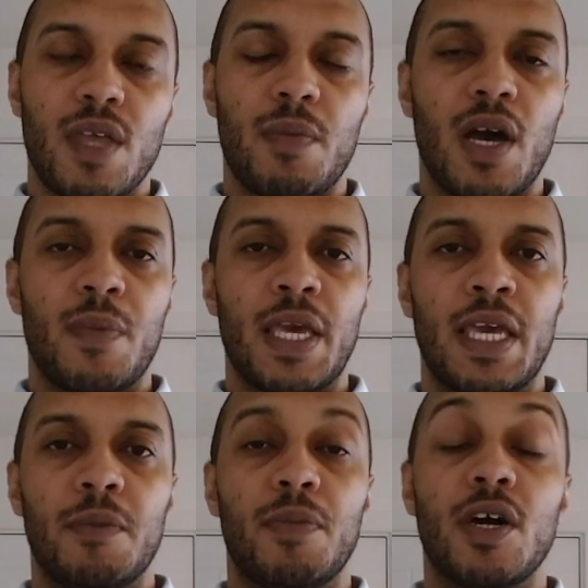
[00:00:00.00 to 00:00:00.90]
might
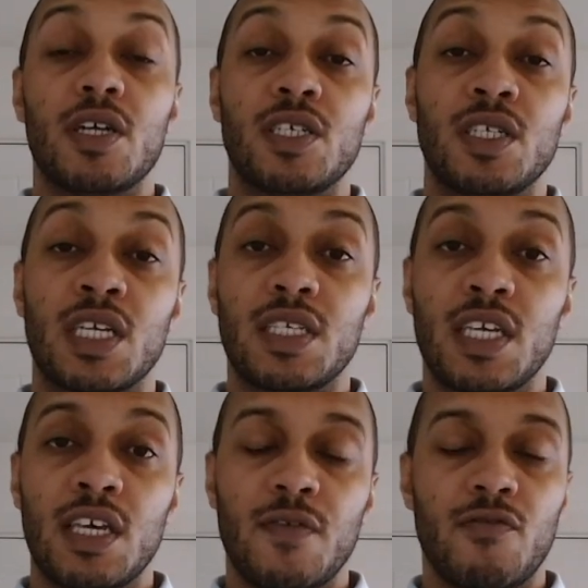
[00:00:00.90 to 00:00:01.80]
be purchasing a
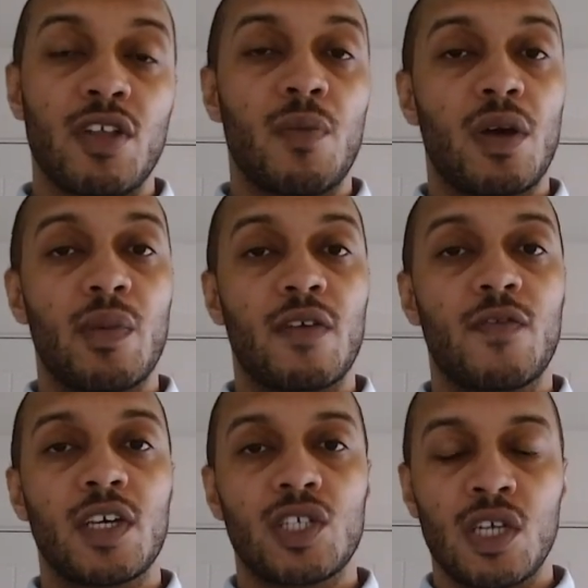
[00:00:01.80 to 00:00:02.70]
ticket for an upcoming
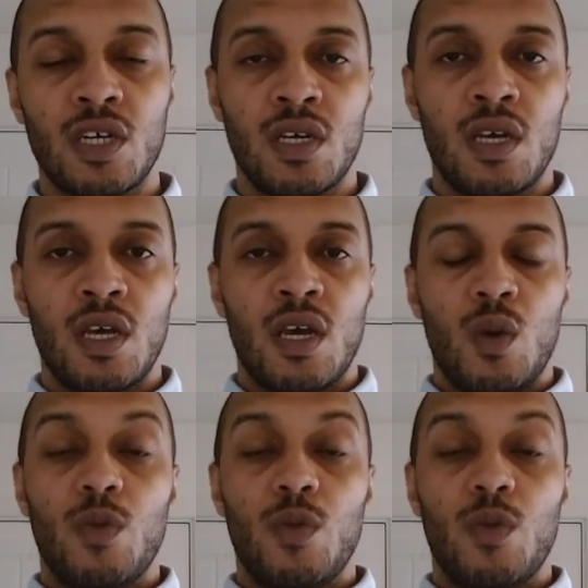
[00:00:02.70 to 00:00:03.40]
fixture. We've